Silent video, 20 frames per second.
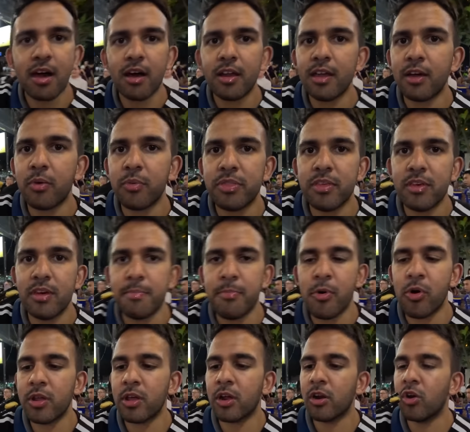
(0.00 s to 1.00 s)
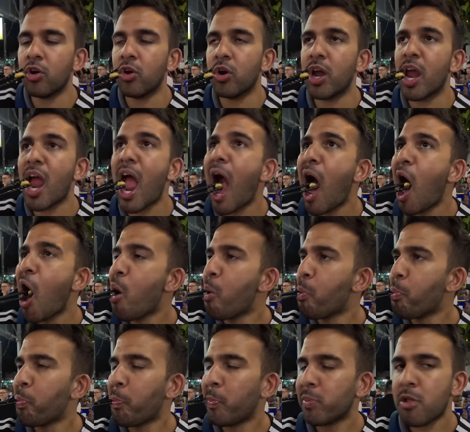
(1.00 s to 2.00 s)
garlic with the morning glory.
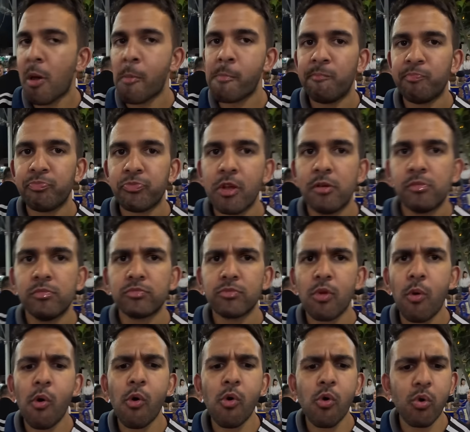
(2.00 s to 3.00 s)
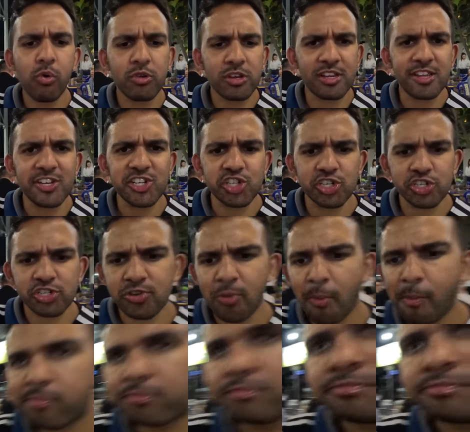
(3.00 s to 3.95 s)
Oh, delicious.